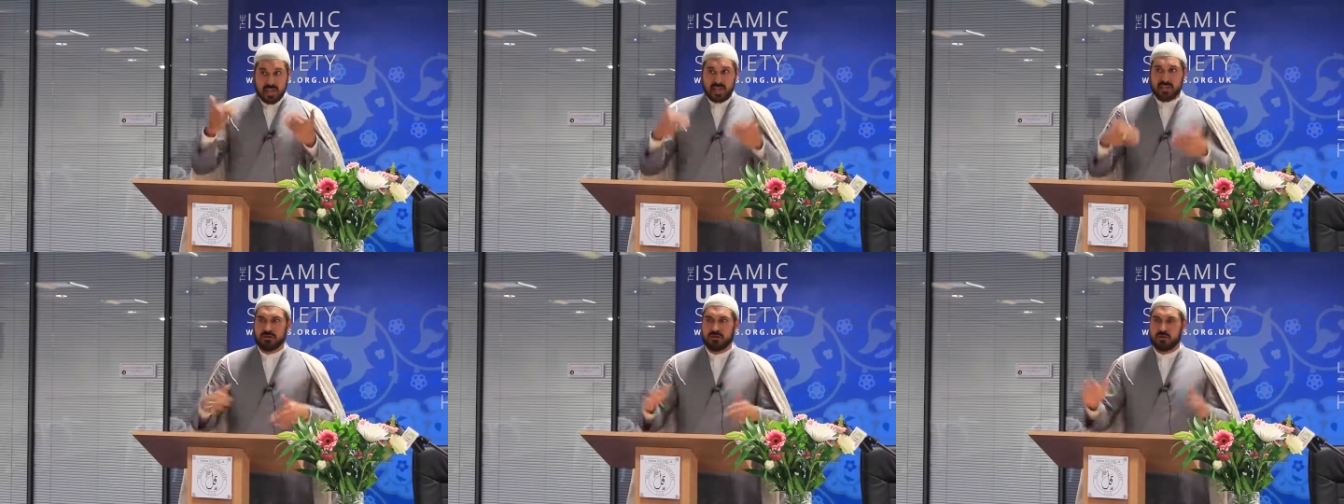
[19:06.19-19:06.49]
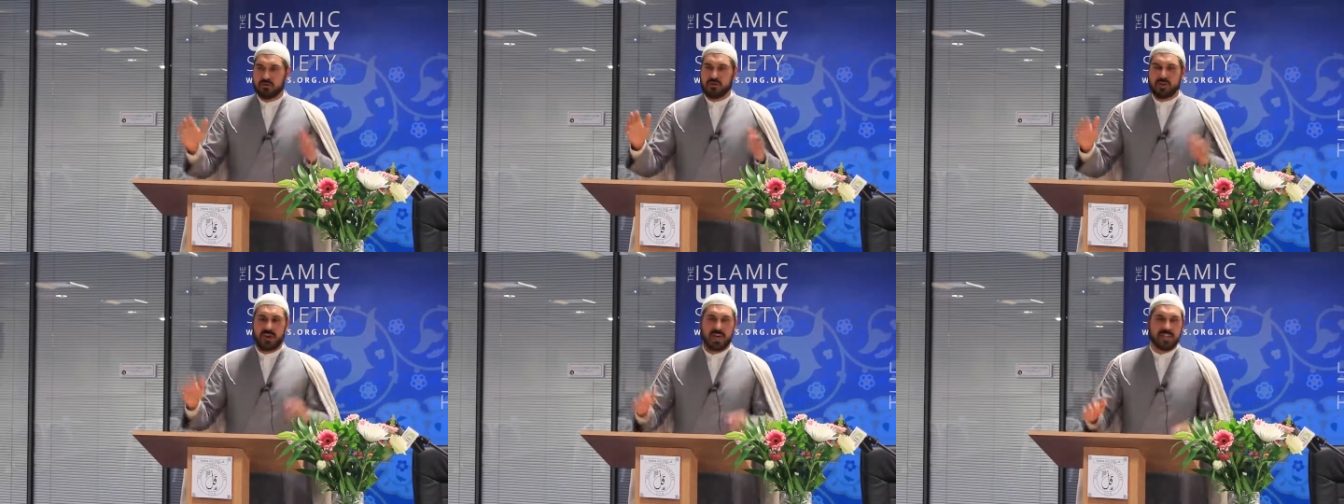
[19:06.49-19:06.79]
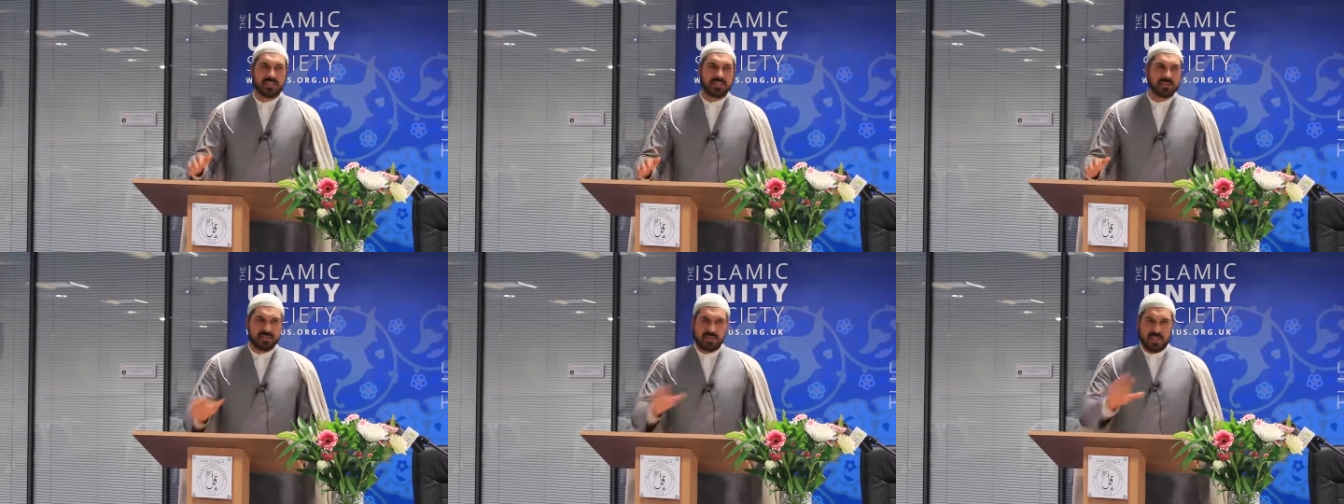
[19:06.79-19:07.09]
it
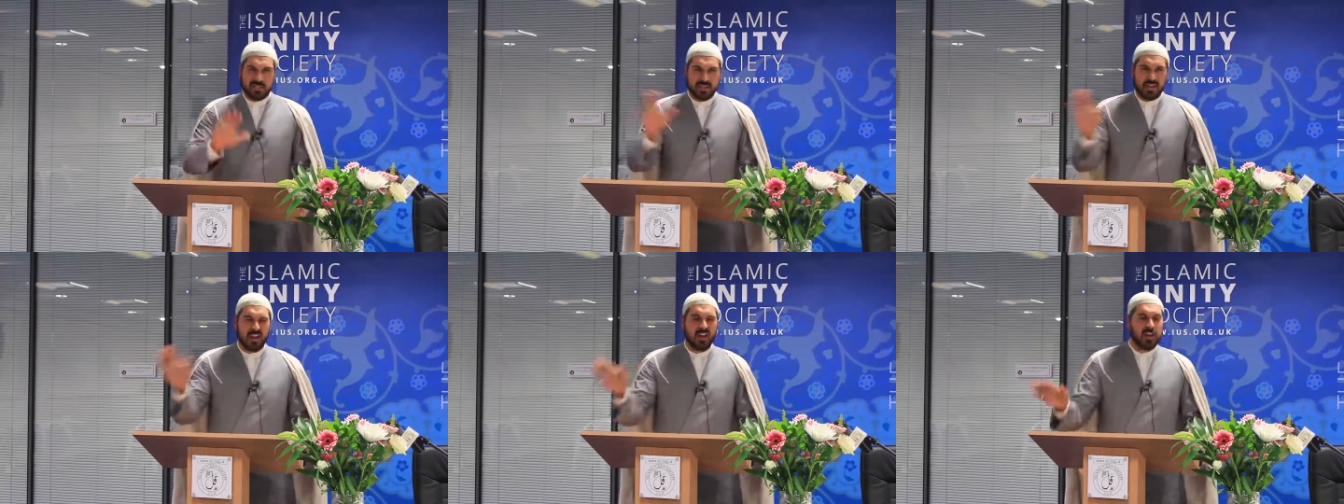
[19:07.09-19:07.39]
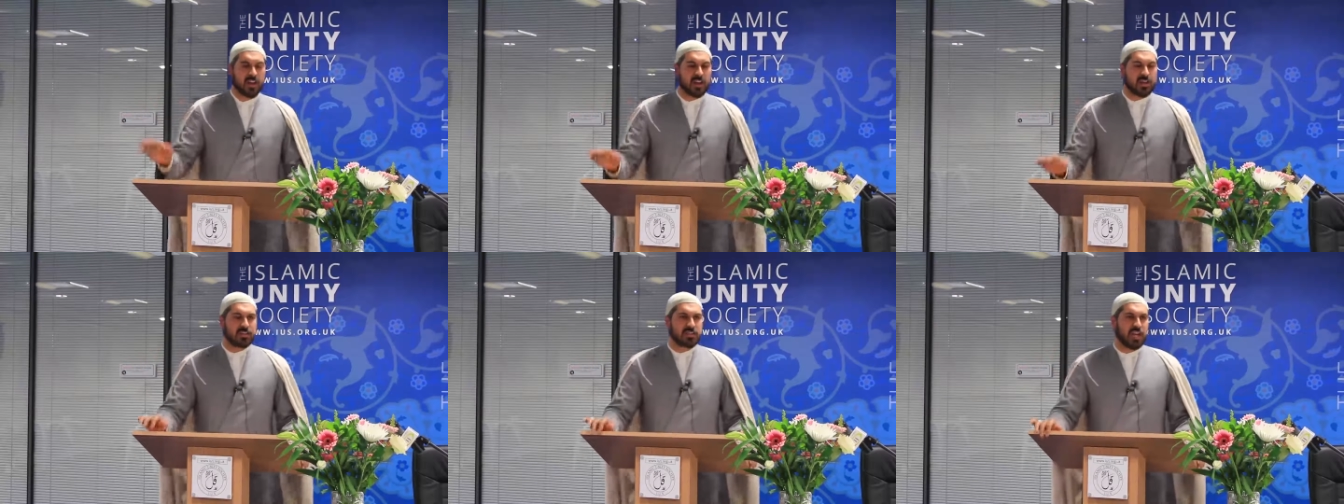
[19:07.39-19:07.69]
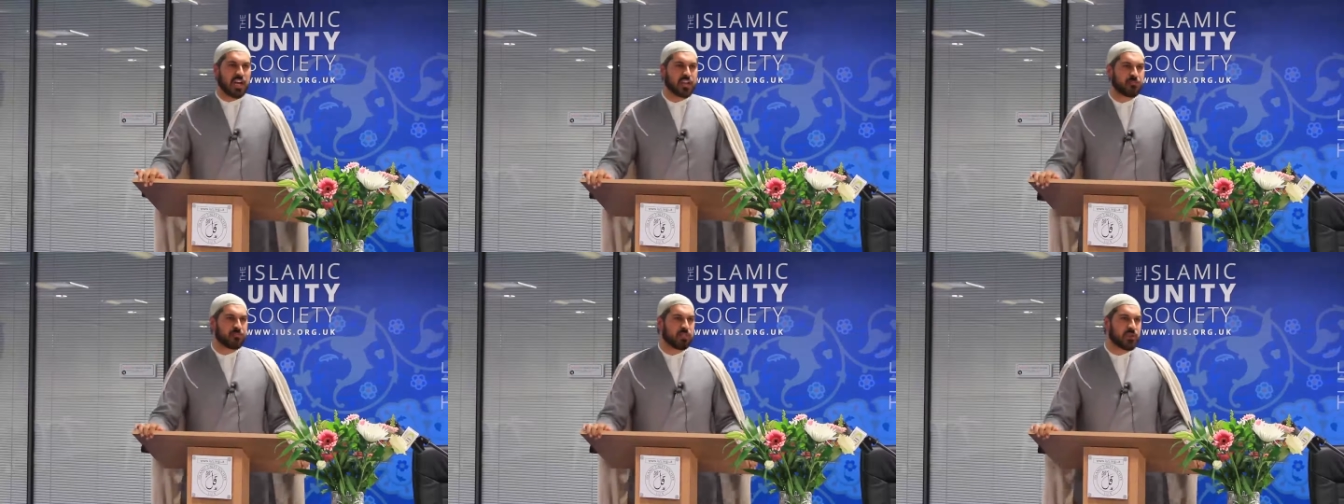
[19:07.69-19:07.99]
neutralizes nazar.
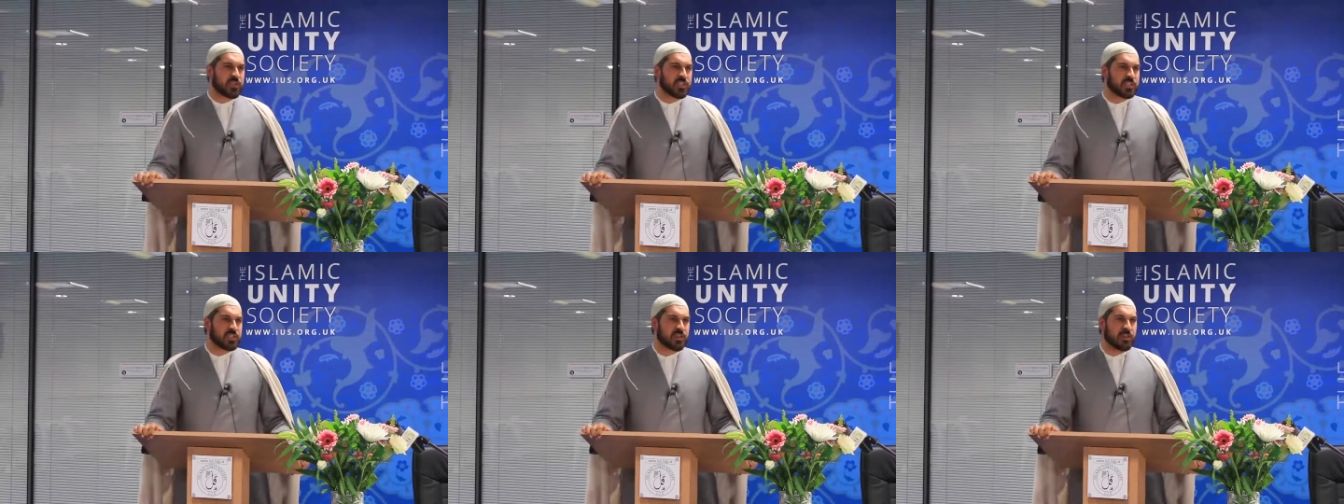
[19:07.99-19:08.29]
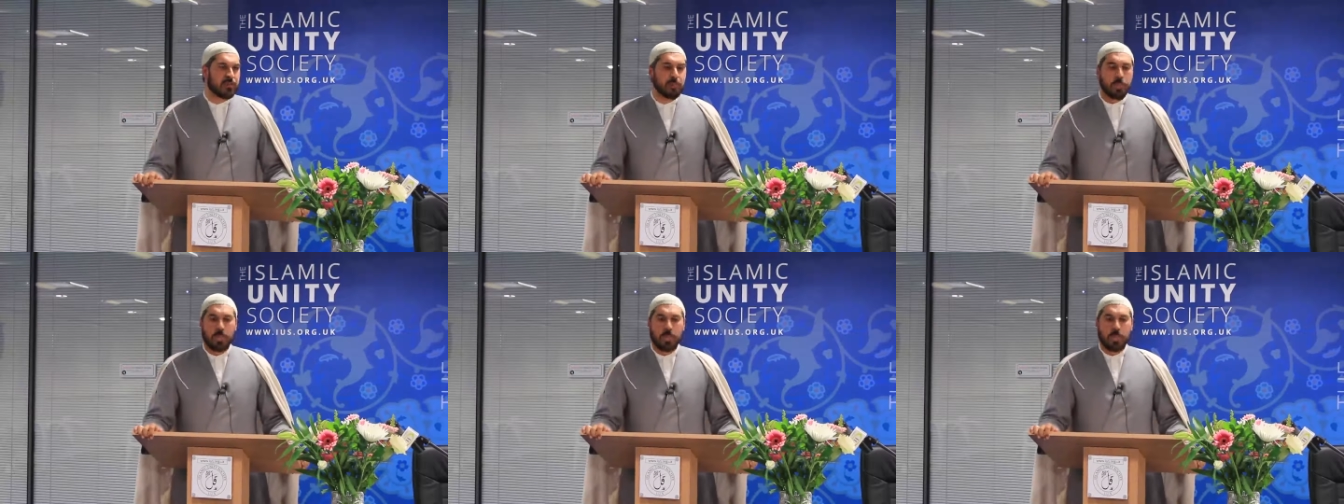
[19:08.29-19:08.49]
Side points.